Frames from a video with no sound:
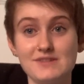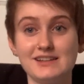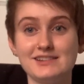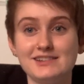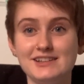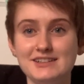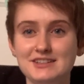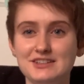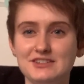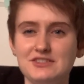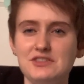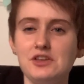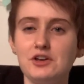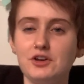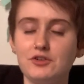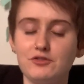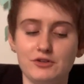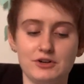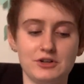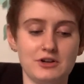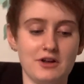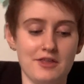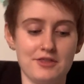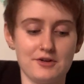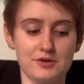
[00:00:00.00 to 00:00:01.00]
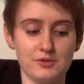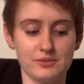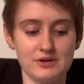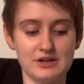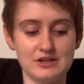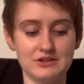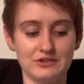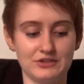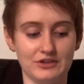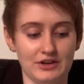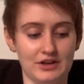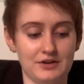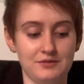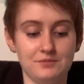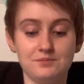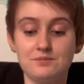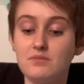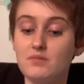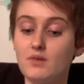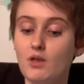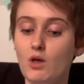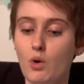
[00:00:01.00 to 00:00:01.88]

let's think of another reason